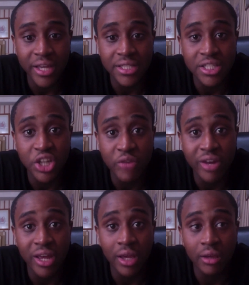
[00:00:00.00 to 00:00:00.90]

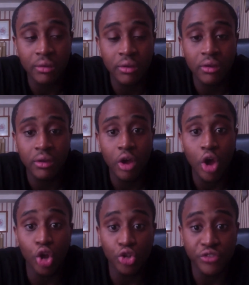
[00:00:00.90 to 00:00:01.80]
generally a
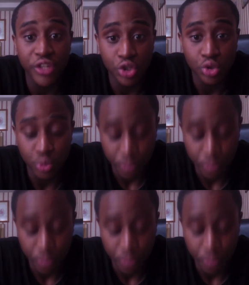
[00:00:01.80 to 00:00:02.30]
lot of digital.